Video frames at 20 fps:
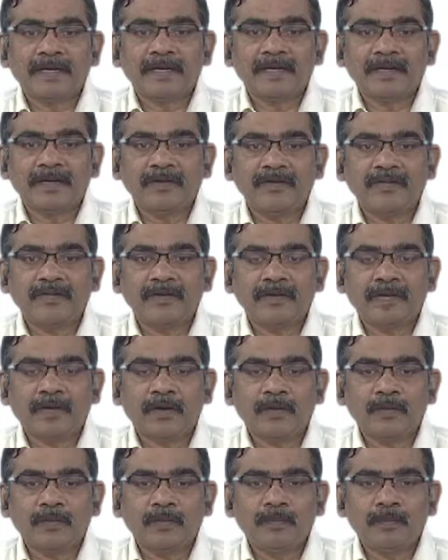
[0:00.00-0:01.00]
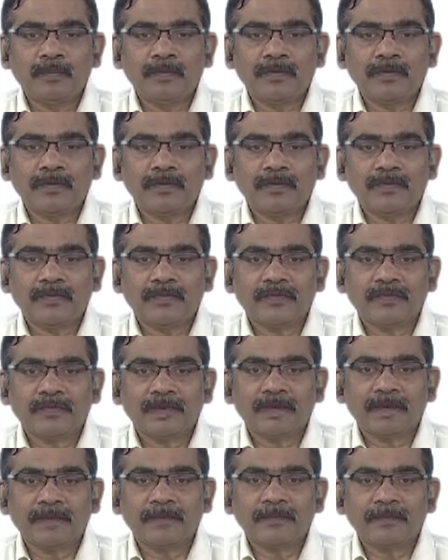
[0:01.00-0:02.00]
if the output
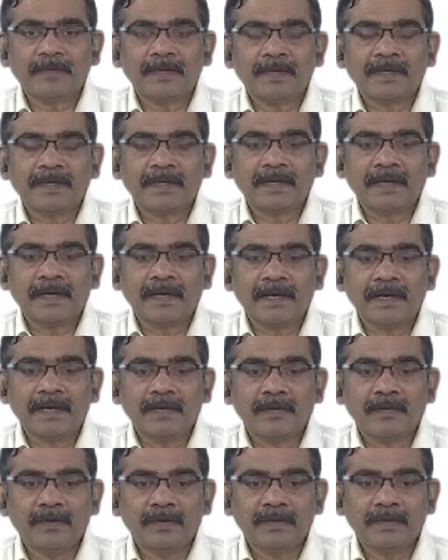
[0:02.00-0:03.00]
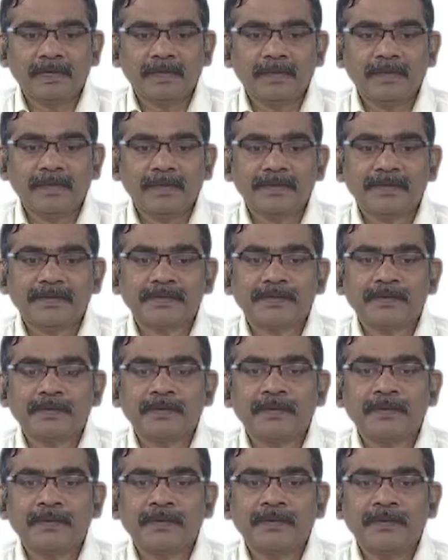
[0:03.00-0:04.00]
of the algorithm is
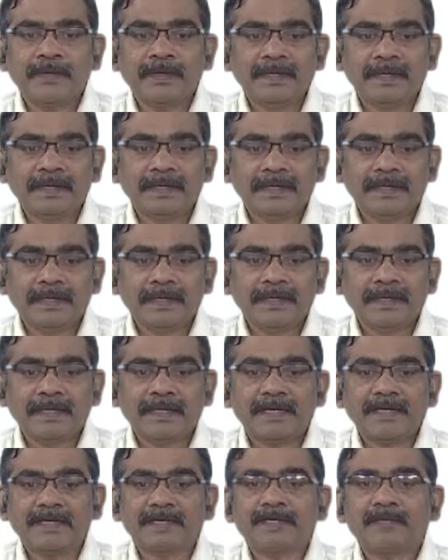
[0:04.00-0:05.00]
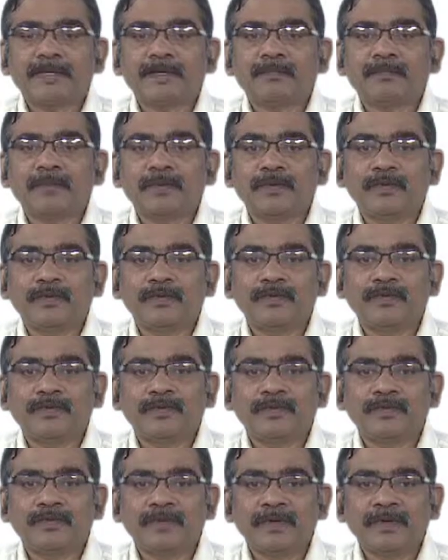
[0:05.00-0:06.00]
no, then there is a
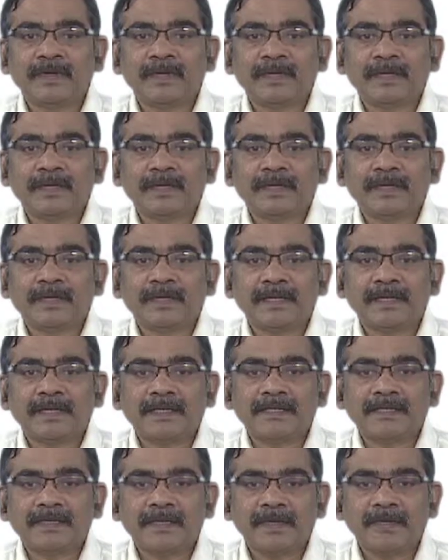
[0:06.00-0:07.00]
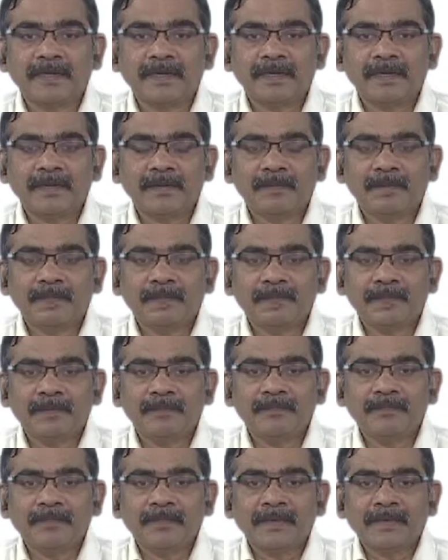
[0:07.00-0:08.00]
proof that is available
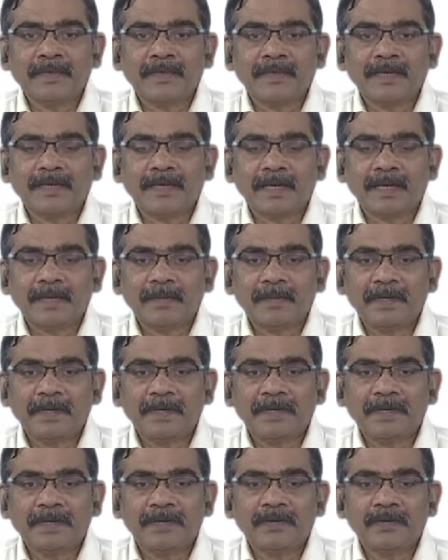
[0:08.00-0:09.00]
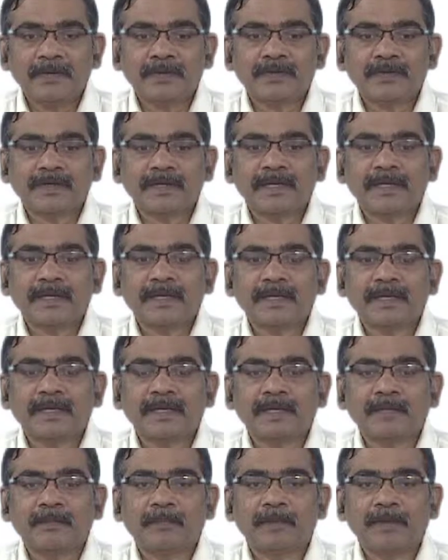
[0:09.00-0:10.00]
that can be done using
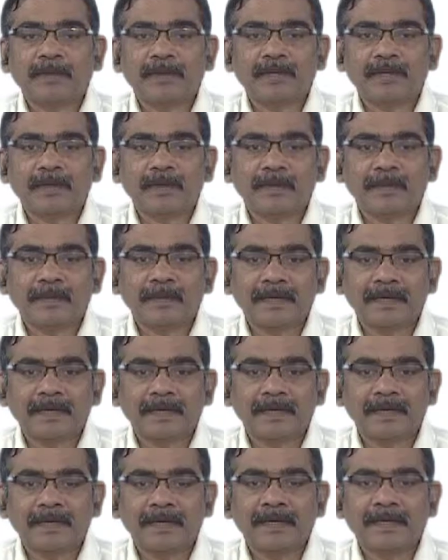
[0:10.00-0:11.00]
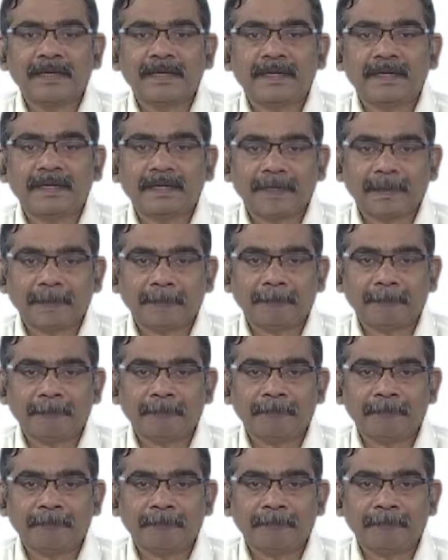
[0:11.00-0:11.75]
the polynomial time.